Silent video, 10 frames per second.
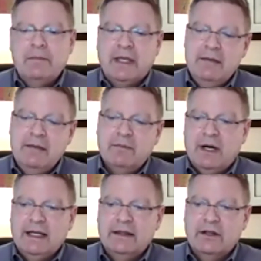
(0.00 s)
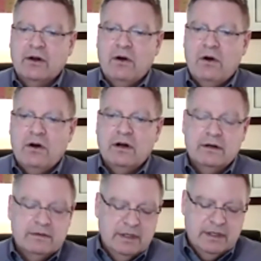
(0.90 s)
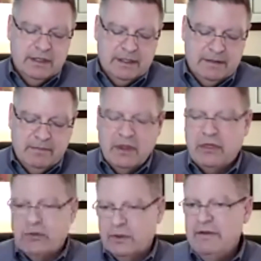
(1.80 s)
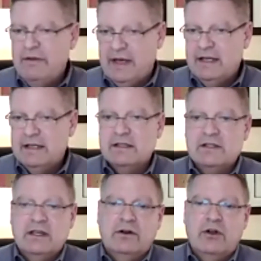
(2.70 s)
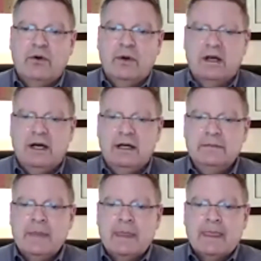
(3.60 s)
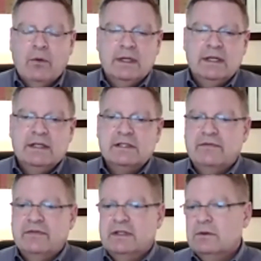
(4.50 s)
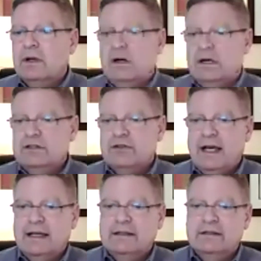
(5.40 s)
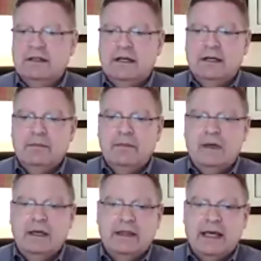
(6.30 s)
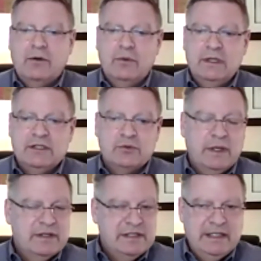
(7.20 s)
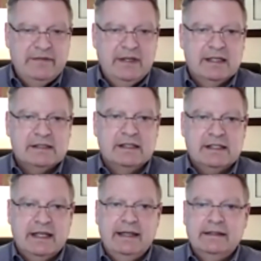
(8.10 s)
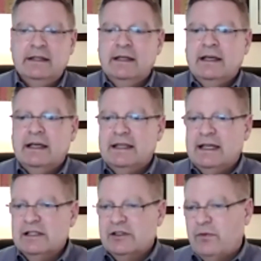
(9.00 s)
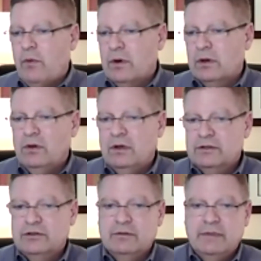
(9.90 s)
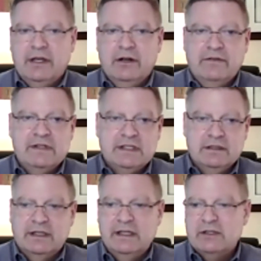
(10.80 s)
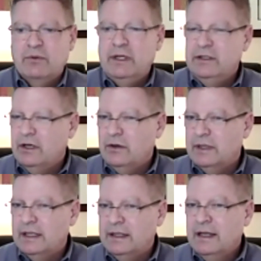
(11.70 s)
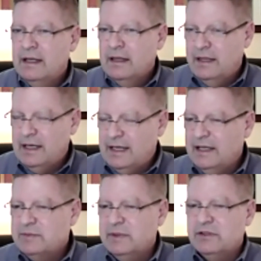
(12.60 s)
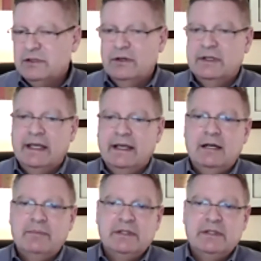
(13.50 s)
Keep in mind, there are 3 phases that are going on. One is the federal contract that was with CVS in the state, and that is for long-term care facilities. And we know that that has been slow to get up.